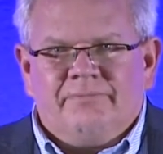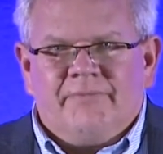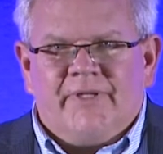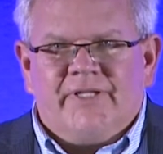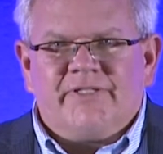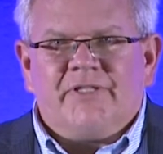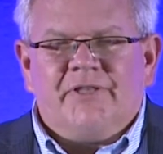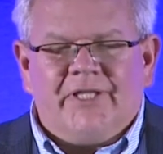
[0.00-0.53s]

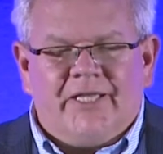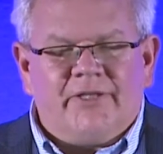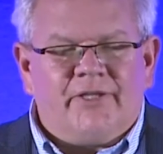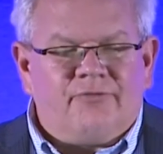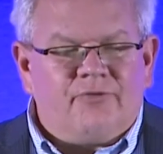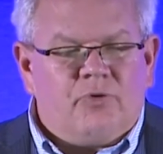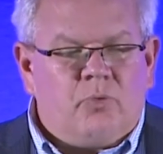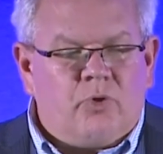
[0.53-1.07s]
It's a little
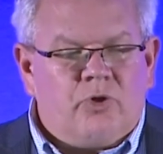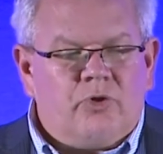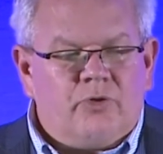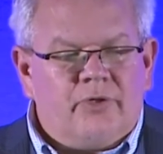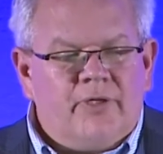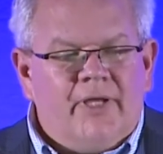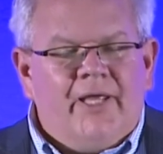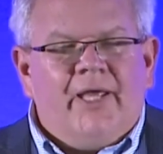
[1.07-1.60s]
different
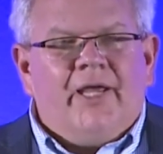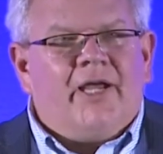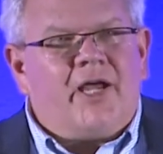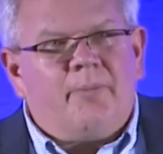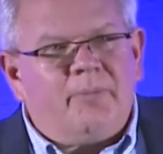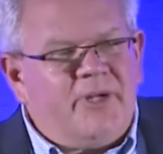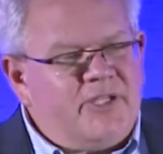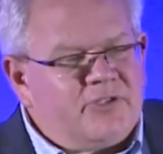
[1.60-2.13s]
world.
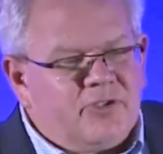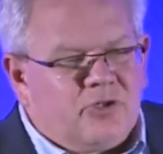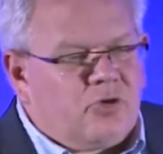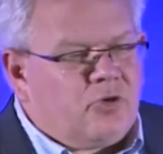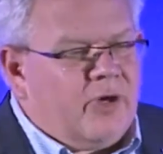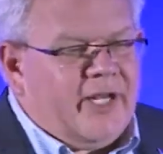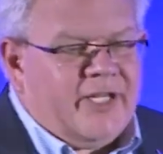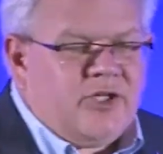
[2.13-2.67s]
Companies are
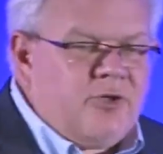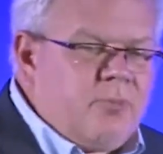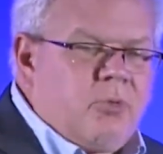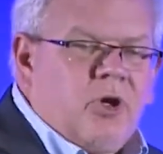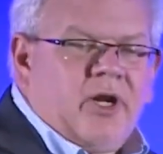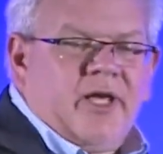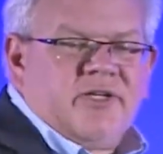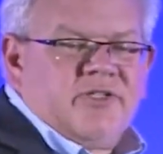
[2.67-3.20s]
creating new
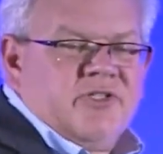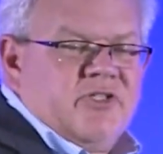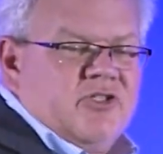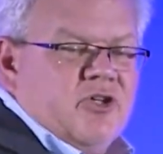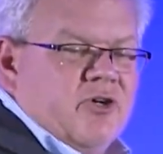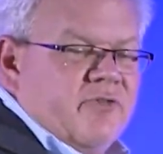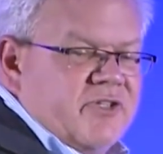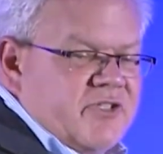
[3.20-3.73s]
products and
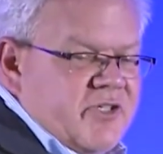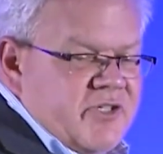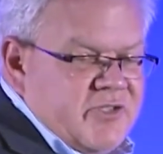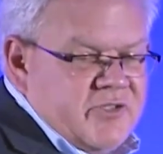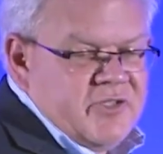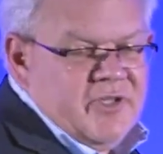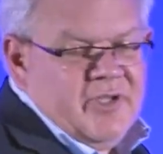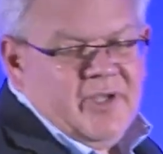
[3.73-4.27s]

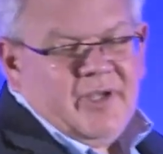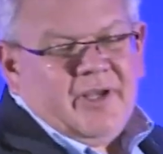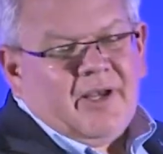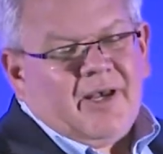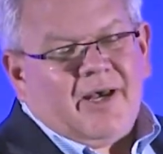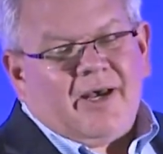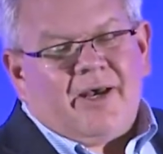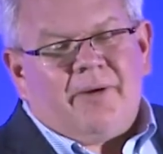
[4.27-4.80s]
services.
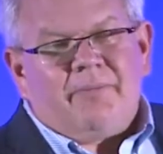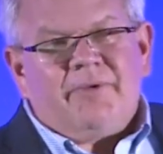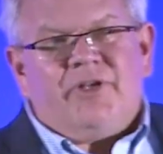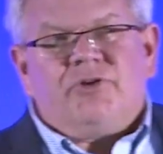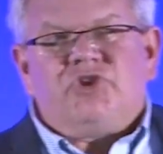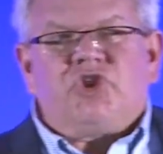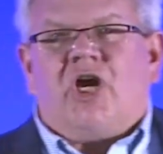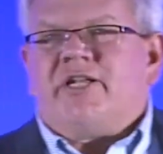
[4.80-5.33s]

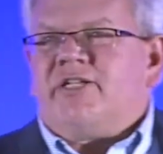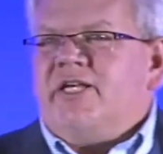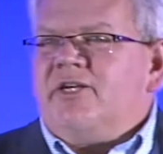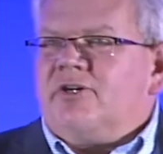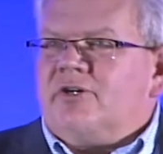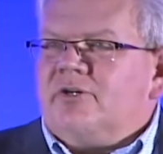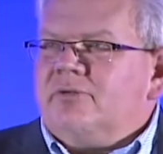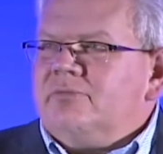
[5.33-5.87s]
John
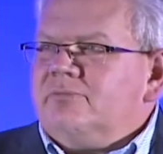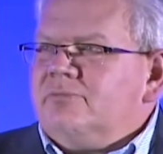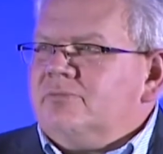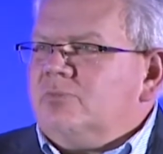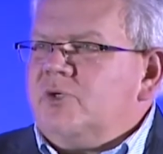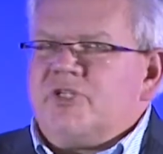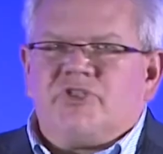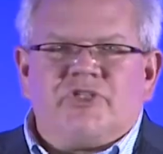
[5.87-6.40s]
Deere,
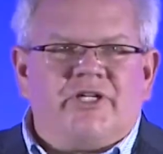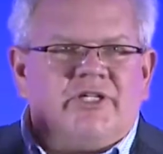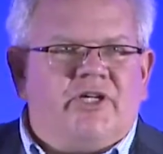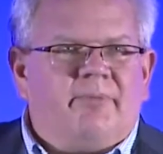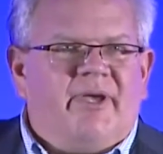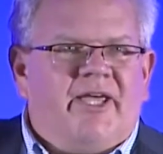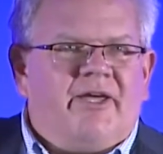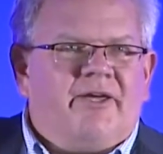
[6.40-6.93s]
what does John Deere
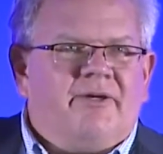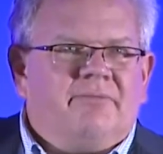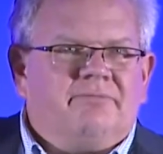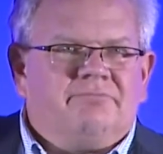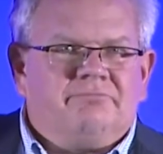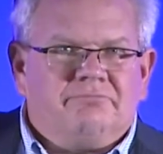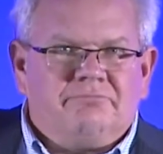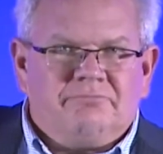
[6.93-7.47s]
make?
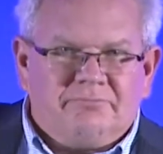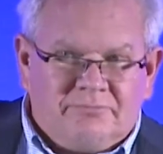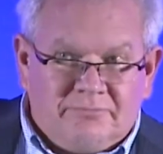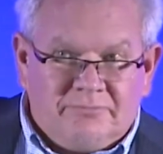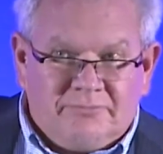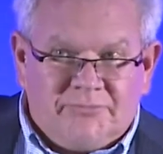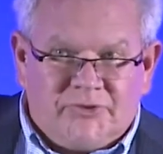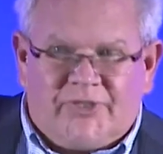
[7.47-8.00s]

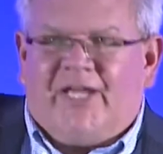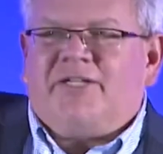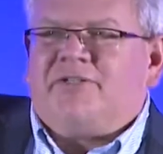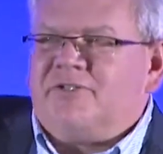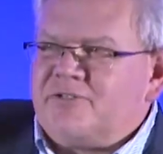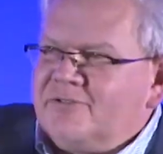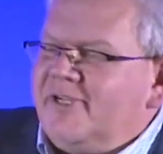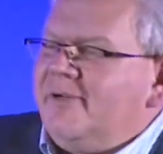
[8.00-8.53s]

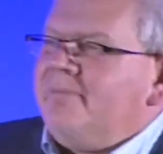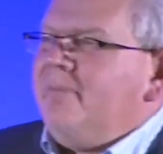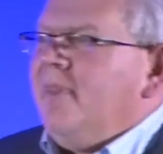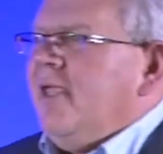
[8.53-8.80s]
Tractors, right?